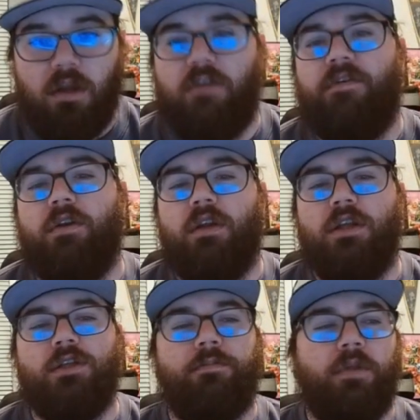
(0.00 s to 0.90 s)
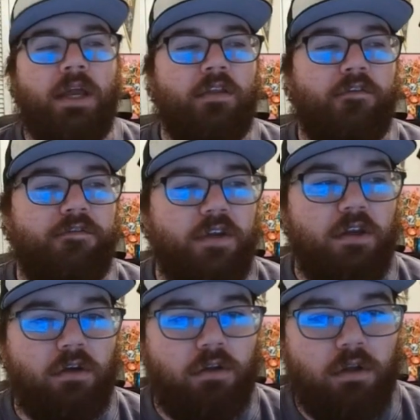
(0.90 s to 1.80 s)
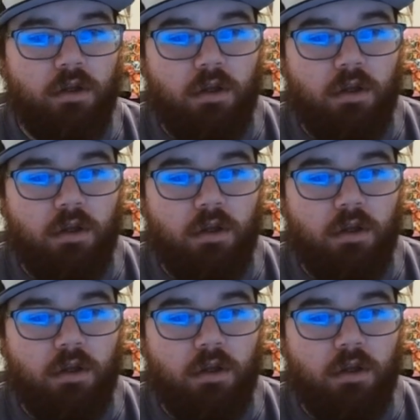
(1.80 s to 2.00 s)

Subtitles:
If he needs to play in the field,